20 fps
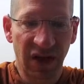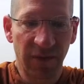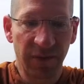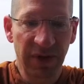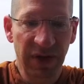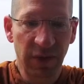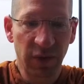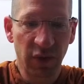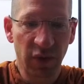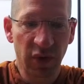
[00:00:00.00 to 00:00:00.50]

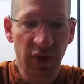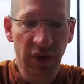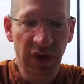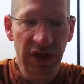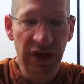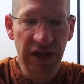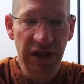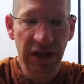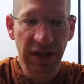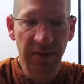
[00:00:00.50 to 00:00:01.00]
being
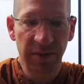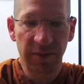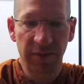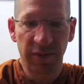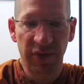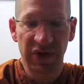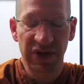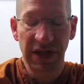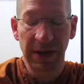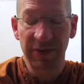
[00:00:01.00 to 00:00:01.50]
rooted in
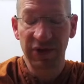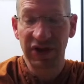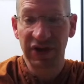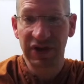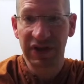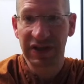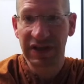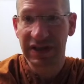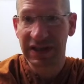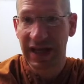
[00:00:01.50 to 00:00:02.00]
perceptions
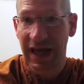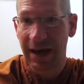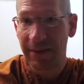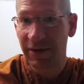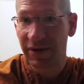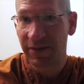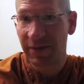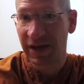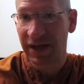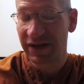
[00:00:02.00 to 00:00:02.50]
as is
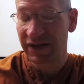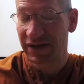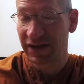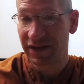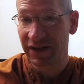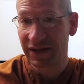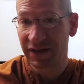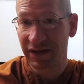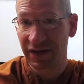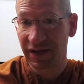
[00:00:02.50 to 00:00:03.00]
habit-based
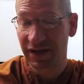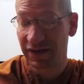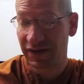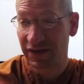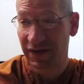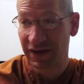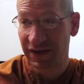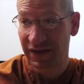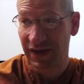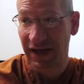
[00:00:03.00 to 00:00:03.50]

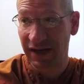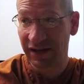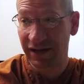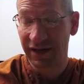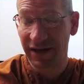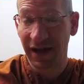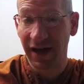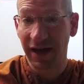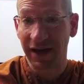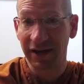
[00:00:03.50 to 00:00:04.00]
is
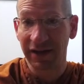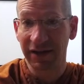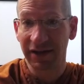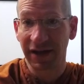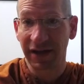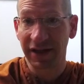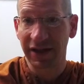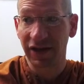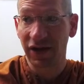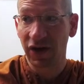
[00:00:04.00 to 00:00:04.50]
exactly that.
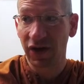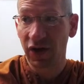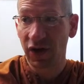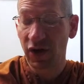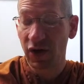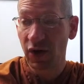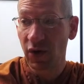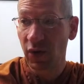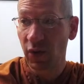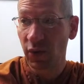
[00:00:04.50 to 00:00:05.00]
Like,
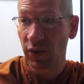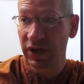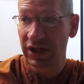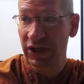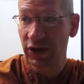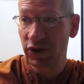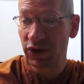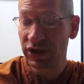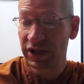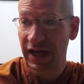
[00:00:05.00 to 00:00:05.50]
we
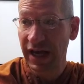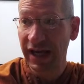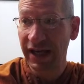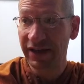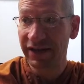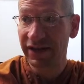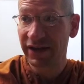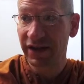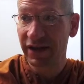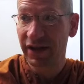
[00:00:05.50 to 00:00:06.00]

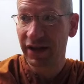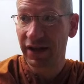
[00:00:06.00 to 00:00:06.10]
create,